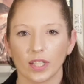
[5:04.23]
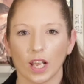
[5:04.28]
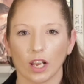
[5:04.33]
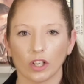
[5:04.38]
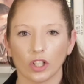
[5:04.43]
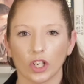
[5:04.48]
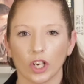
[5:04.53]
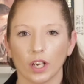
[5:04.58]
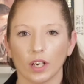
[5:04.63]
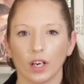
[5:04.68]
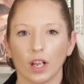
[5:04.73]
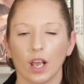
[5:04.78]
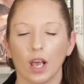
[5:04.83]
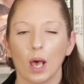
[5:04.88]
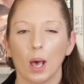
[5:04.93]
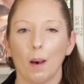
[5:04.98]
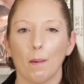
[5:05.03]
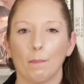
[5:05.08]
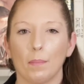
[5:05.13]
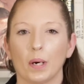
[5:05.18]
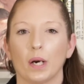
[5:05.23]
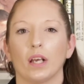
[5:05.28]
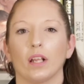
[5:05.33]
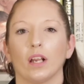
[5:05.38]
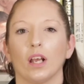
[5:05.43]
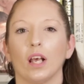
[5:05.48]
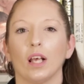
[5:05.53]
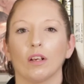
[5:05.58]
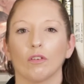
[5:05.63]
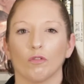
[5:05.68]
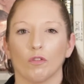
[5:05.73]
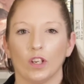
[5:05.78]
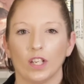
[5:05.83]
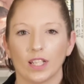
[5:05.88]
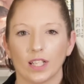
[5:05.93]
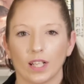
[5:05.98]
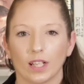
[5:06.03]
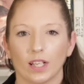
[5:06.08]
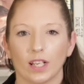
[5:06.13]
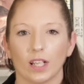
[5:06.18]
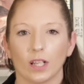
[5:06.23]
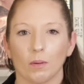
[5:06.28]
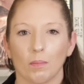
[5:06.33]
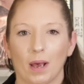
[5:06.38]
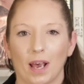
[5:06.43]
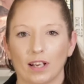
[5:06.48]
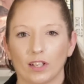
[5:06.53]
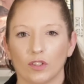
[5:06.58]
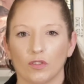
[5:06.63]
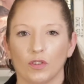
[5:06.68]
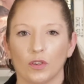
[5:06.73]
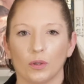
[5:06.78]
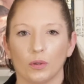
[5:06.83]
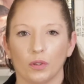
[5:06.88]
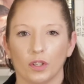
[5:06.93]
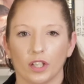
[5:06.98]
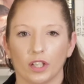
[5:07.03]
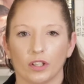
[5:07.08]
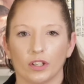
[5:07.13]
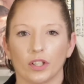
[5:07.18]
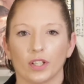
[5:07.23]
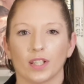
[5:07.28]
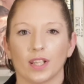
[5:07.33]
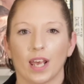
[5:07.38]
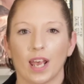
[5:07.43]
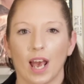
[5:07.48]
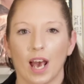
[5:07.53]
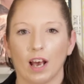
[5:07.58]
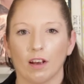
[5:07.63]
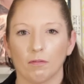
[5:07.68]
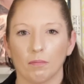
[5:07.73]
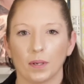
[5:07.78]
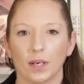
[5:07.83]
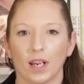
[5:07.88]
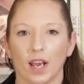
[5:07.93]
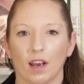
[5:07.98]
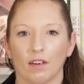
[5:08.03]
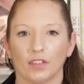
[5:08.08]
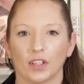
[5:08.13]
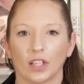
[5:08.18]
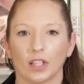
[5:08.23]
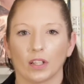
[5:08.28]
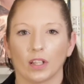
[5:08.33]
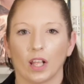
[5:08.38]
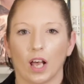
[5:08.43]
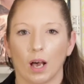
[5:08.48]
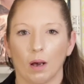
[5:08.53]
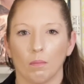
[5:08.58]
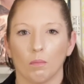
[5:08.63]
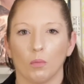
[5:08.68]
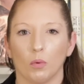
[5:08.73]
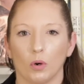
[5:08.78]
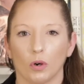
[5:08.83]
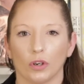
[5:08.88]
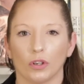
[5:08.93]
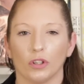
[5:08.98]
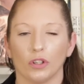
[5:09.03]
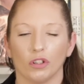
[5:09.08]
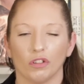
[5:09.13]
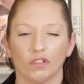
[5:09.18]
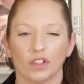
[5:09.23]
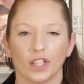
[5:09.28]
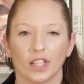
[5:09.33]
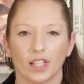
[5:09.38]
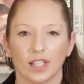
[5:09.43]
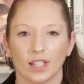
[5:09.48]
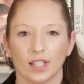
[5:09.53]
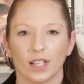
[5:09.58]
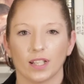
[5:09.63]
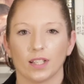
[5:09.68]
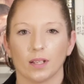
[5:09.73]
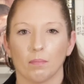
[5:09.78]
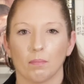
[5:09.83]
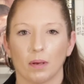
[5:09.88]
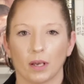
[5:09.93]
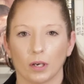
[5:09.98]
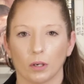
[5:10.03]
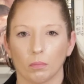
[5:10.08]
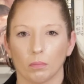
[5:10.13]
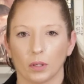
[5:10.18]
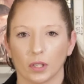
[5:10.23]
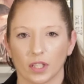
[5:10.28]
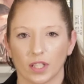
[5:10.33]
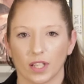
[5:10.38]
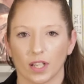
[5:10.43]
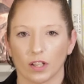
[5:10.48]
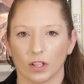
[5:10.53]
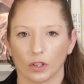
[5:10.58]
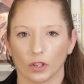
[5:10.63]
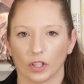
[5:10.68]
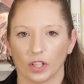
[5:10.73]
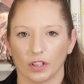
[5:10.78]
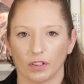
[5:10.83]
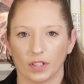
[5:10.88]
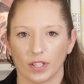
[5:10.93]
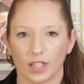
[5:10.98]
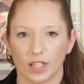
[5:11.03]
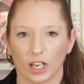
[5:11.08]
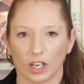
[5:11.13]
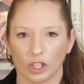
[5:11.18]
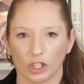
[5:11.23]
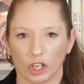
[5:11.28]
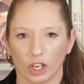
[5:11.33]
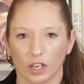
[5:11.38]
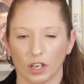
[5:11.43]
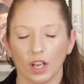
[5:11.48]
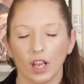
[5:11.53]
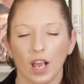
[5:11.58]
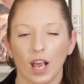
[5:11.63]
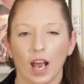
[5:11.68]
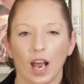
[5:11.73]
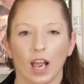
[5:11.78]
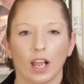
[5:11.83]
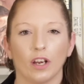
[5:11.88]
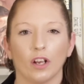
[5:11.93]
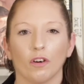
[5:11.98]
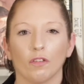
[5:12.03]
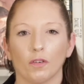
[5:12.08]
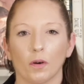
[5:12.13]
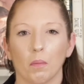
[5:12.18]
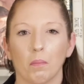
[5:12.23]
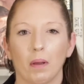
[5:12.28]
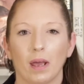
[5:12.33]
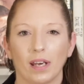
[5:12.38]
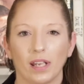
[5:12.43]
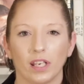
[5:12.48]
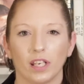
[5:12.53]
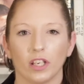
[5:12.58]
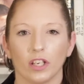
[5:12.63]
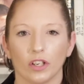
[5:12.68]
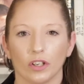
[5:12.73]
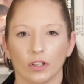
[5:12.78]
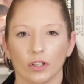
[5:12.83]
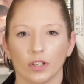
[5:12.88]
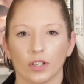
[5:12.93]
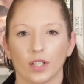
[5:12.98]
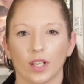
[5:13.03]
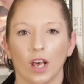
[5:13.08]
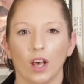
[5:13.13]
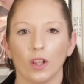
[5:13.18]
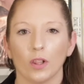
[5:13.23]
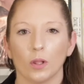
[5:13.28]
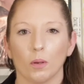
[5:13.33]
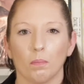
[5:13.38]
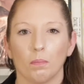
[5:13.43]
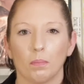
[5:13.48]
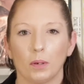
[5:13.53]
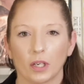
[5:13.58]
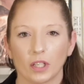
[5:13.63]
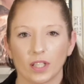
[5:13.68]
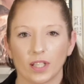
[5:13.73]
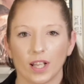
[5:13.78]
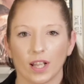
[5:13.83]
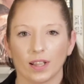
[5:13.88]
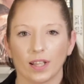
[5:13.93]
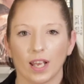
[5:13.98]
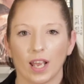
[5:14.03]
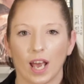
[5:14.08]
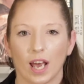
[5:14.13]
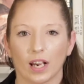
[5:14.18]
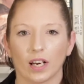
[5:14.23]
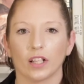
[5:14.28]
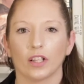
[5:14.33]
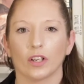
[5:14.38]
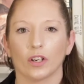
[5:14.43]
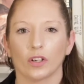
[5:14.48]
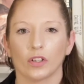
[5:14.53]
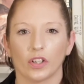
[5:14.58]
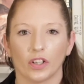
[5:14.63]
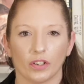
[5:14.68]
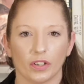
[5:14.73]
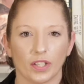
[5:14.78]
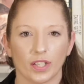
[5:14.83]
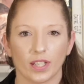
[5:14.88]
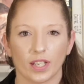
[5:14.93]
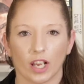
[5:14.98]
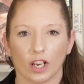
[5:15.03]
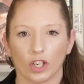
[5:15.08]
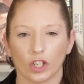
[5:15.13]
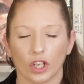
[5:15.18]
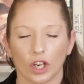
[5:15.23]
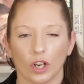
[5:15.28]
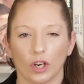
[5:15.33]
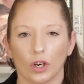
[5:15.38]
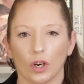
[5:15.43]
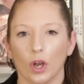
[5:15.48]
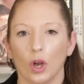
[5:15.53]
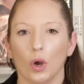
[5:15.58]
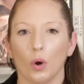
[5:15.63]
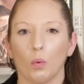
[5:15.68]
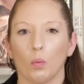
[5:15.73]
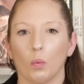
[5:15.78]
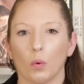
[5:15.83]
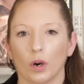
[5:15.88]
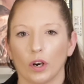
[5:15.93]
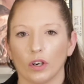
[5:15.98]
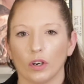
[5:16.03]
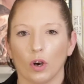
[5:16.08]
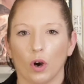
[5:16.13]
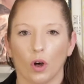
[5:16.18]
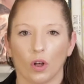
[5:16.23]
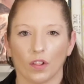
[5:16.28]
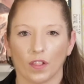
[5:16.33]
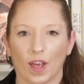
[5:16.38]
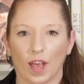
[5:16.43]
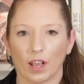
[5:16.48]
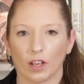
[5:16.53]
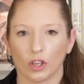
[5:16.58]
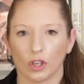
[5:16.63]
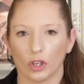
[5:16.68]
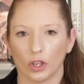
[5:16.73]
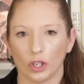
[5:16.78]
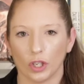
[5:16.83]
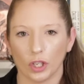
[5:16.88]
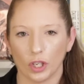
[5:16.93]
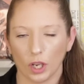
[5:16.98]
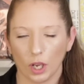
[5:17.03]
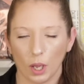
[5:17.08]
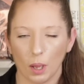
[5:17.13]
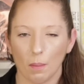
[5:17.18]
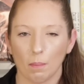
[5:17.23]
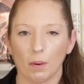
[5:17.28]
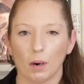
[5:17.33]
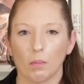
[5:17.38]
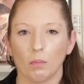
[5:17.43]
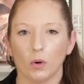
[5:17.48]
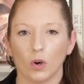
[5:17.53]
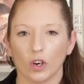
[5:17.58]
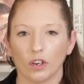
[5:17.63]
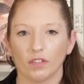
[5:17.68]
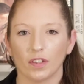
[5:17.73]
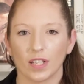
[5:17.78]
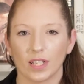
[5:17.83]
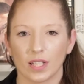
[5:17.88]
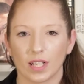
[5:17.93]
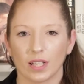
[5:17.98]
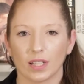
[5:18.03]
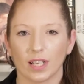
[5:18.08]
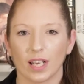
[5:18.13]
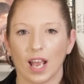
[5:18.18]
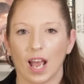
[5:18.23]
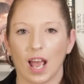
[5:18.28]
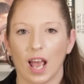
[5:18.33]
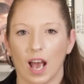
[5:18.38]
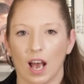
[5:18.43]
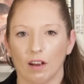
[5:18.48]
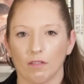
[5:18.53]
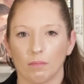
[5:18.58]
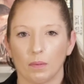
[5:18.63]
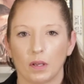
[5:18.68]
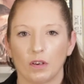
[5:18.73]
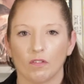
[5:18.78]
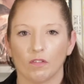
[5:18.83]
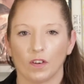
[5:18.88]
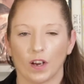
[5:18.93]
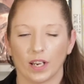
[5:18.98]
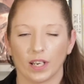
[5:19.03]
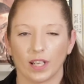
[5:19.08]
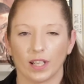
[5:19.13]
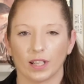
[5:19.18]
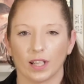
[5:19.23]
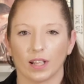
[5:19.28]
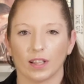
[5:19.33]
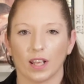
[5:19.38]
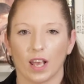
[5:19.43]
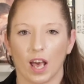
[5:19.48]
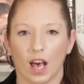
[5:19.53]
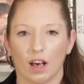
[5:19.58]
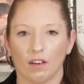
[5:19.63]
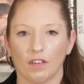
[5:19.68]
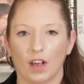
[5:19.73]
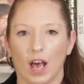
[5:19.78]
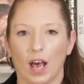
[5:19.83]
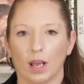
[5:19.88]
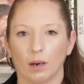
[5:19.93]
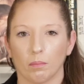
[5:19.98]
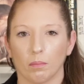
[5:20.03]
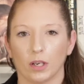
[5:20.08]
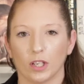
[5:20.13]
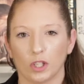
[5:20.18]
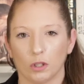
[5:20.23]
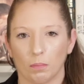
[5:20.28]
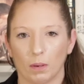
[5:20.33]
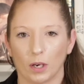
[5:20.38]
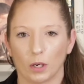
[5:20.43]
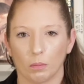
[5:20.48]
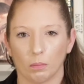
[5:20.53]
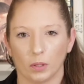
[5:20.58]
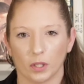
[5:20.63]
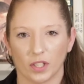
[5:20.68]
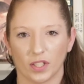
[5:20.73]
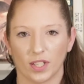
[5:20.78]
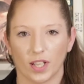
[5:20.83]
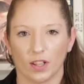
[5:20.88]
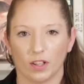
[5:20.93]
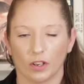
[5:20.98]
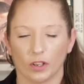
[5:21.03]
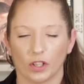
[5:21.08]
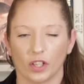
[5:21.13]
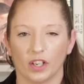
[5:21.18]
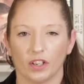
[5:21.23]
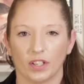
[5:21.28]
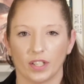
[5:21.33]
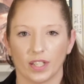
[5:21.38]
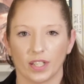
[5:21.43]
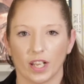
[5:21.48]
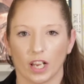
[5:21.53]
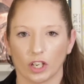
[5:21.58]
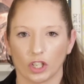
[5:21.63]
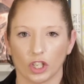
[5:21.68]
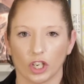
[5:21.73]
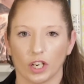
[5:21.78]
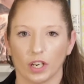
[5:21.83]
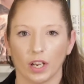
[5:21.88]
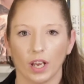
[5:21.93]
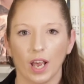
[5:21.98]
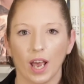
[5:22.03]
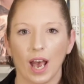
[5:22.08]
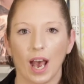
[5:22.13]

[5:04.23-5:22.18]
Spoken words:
section, but Recently, in the past few years, they have been having a lot more new releases and better books in their clearance section. I know for many years, the books that they had in their clearance section weren't all that good, but more recently I have been finding that they have had much better books in their clearance section.